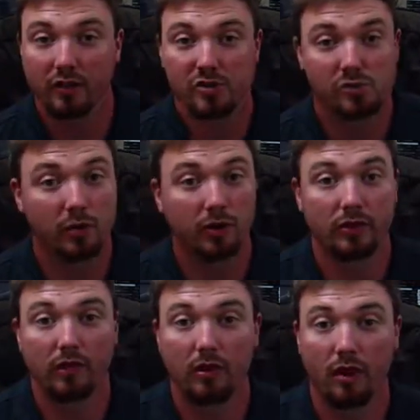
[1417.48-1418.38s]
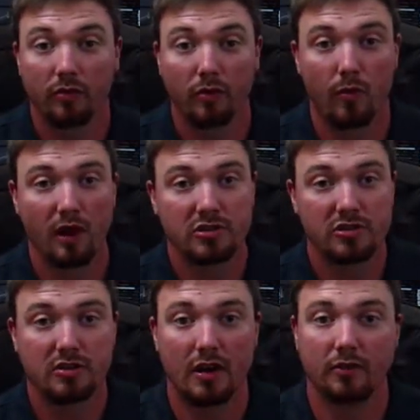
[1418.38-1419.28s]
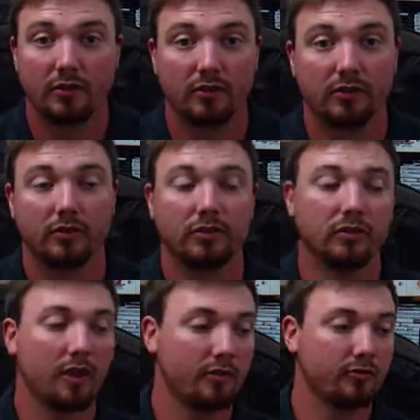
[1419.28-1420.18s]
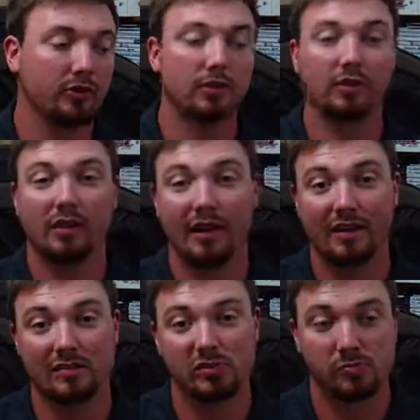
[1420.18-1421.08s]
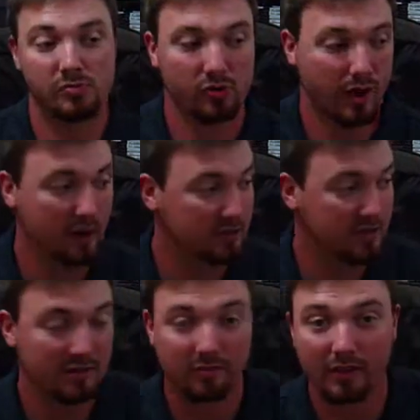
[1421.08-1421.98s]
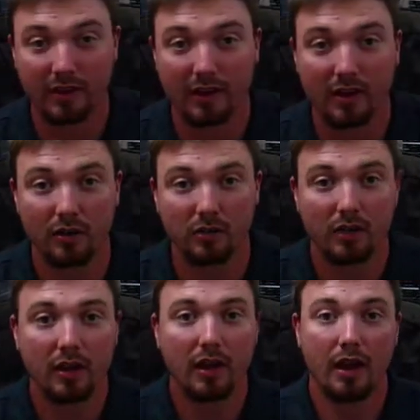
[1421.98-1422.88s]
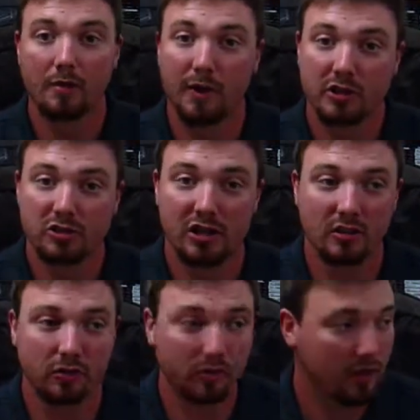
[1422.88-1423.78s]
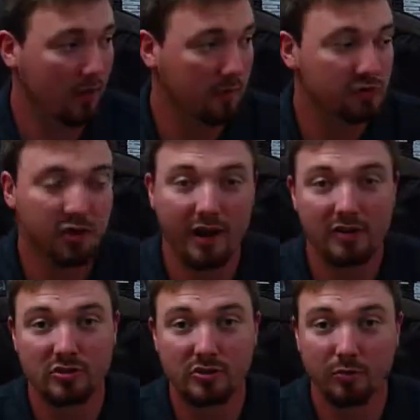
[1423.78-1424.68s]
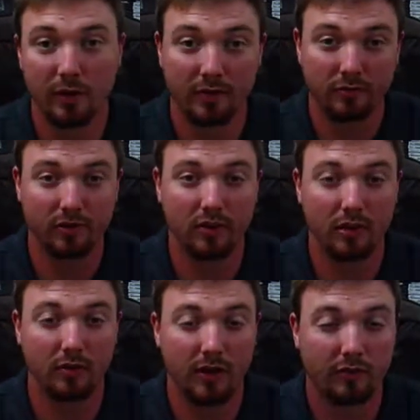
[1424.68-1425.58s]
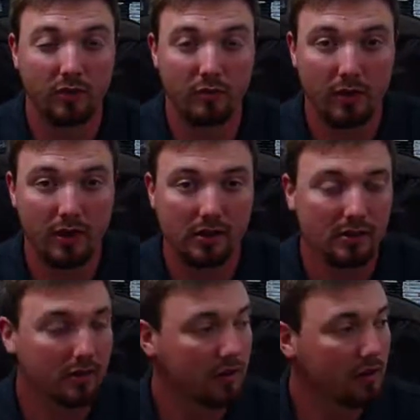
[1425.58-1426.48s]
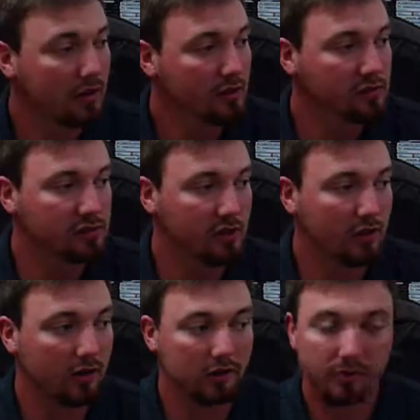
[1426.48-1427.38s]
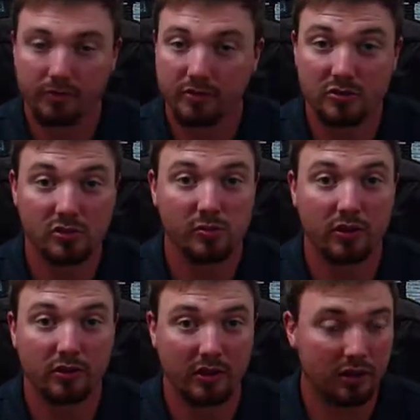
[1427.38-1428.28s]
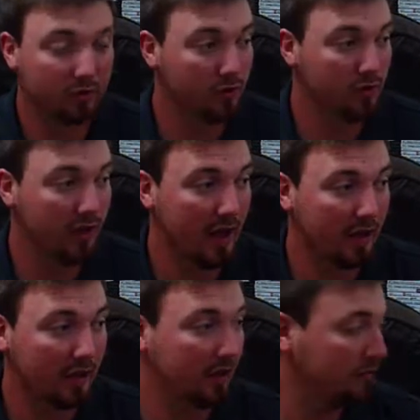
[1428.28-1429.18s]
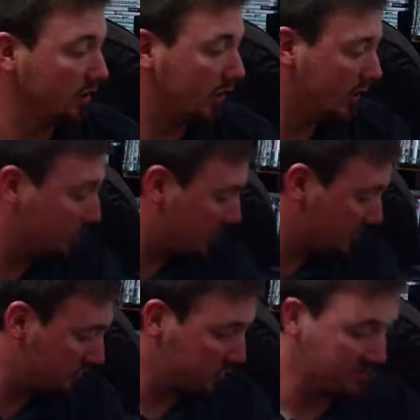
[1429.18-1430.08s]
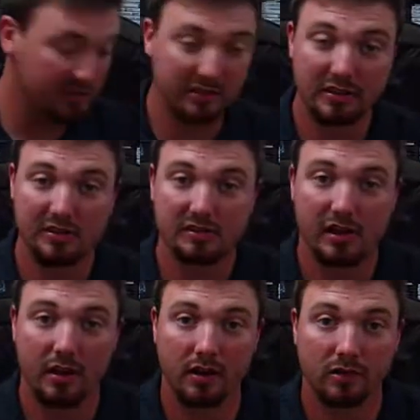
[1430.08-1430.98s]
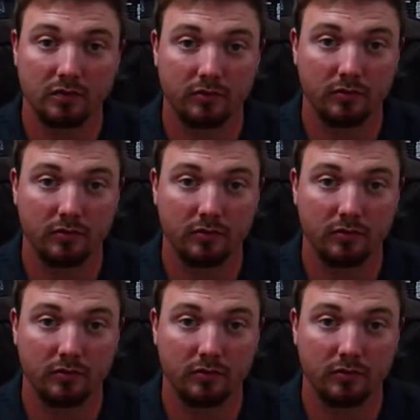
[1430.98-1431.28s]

I just want to thank you all for watching. I would love for you to like and subscribe to the video and my channel. I'm going to try and do one video every week. So just want to thank you for that. And every game that was in this